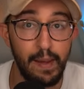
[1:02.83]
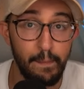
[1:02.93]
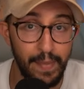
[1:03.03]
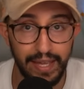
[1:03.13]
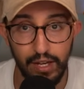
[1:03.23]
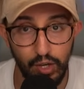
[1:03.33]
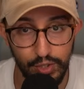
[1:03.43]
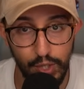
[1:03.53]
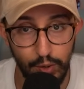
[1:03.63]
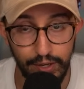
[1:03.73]
Mega
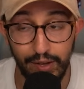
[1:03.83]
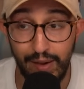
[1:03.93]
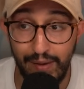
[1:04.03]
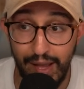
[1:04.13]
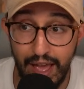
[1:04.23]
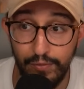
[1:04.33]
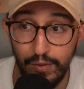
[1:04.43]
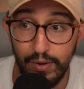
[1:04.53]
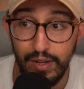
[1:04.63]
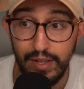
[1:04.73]
Altaria.
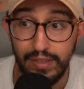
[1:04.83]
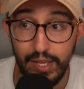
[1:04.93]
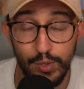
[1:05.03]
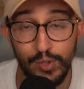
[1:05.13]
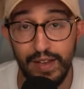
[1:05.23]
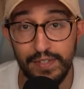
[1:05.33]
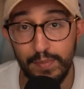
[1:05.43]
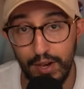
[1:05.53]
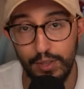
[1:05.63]
However, they also have some